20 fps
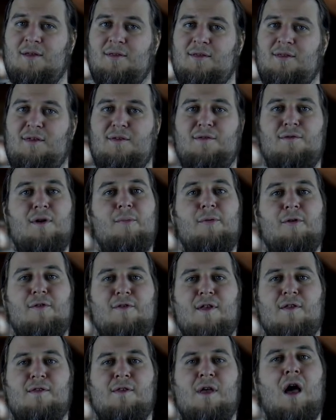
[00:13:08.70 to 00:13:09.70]
These
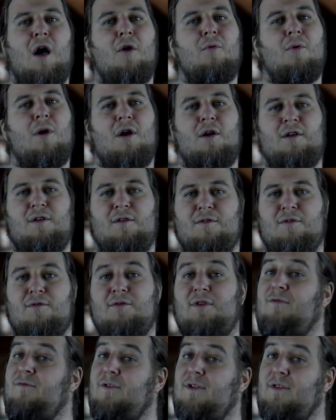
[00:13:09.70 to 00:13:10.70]
represent how hard it is to
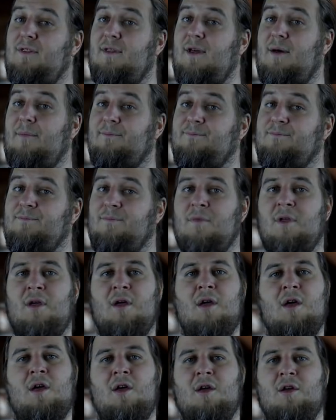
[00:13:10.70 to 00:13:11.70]
defeat them.
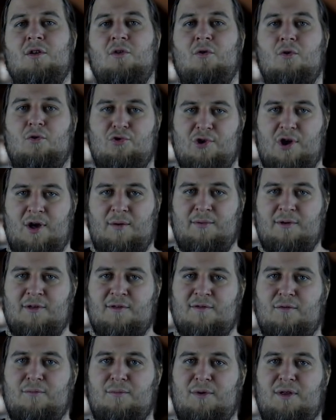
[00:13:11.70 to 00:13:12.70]
Your job
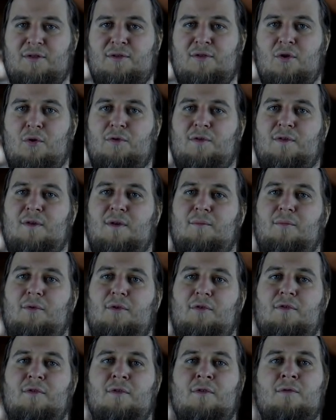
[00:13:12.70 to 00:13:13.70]
is to meet those
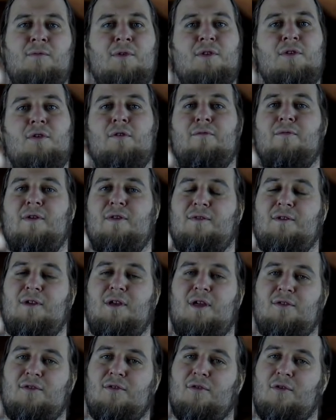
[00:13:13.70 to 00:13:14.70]
symbols with your
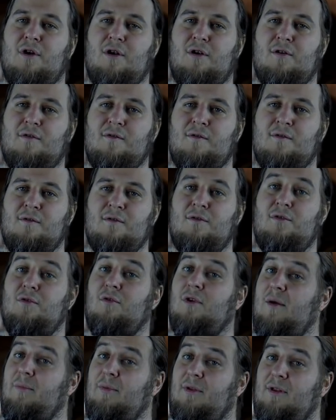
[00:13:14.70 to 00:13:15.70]
investigator cards,
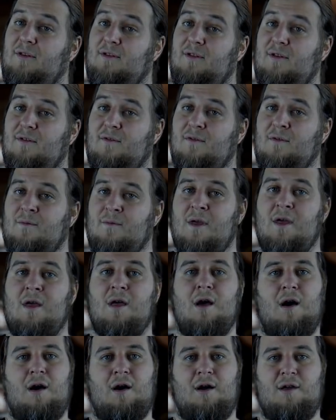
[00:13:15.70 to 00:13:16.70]
your abilities,
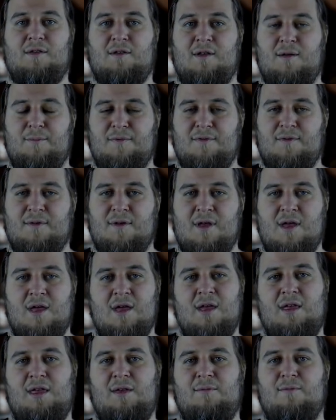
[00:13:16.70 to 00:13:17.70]
items,
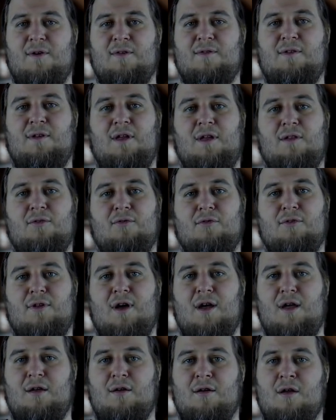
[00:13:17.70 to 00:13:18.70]
investigator
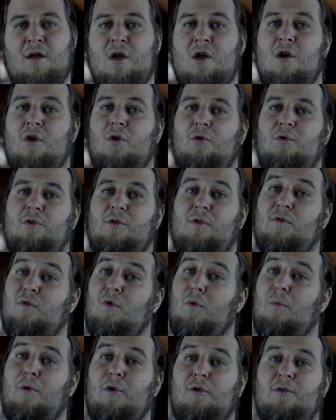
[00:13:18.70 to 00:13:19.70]
die, or the
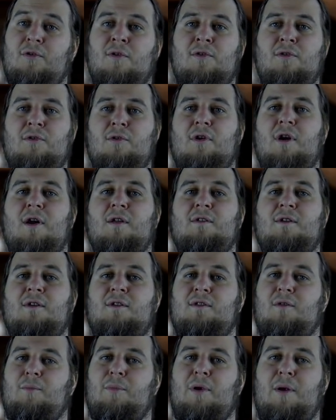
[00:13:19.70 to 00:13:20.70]
support you got
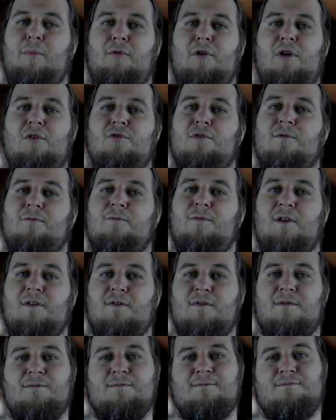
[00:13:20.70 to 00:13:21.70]
in the preparation
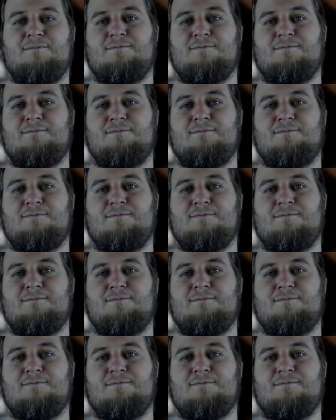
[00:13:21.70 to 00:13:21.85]
phase.